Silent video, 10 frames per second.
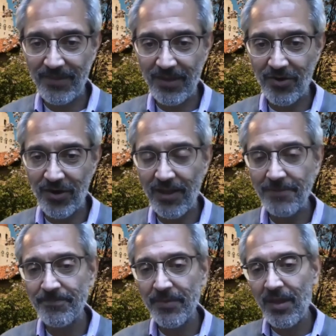Okay.
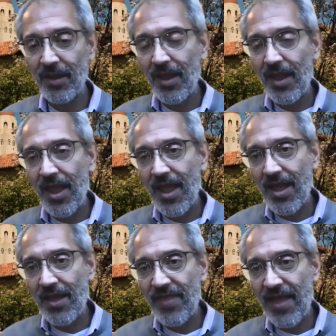
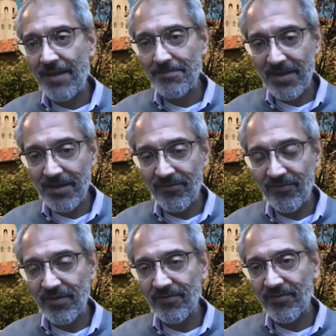And that means
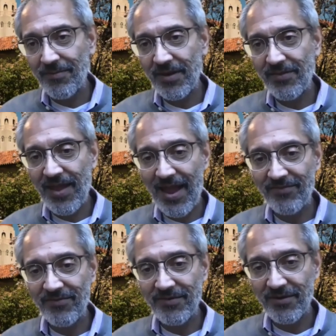that somebody that
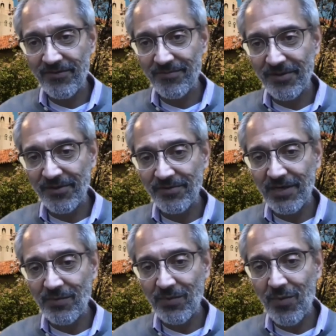has a
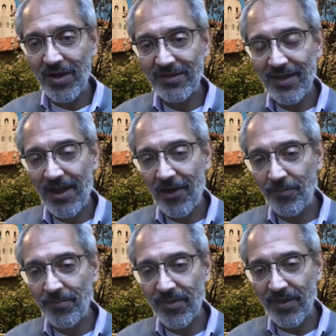disability, we want to
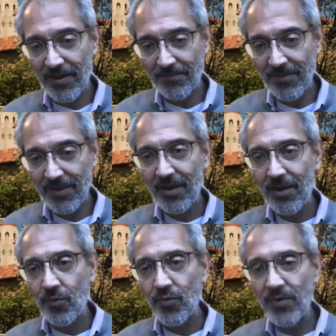help them
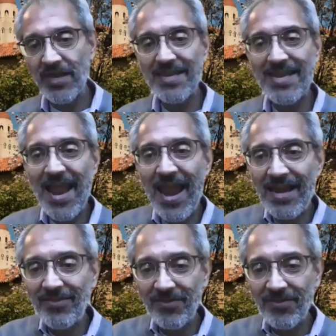regain the